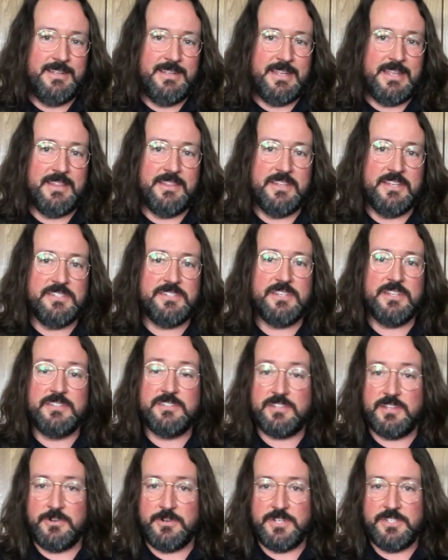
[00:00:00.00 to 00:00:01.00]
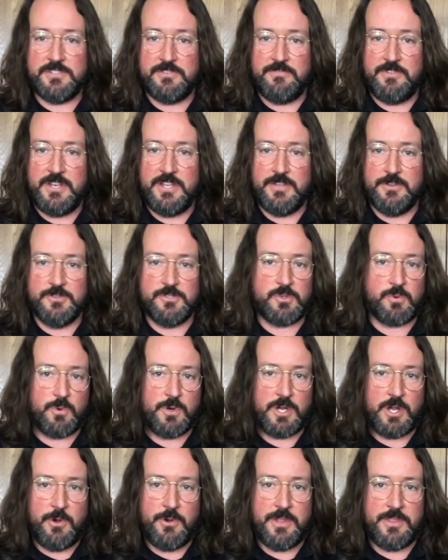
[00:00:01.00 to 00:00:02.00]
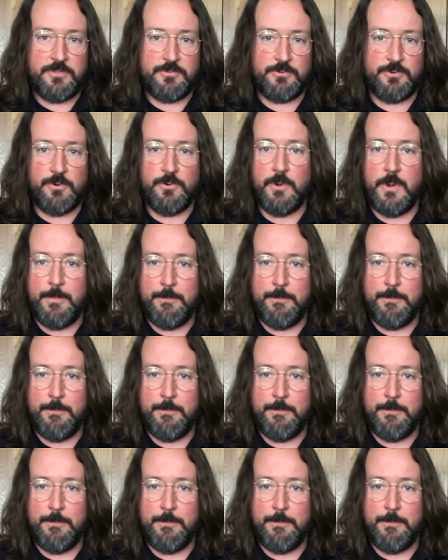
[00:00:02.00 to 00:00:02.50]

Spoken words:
In this series of videos we're going through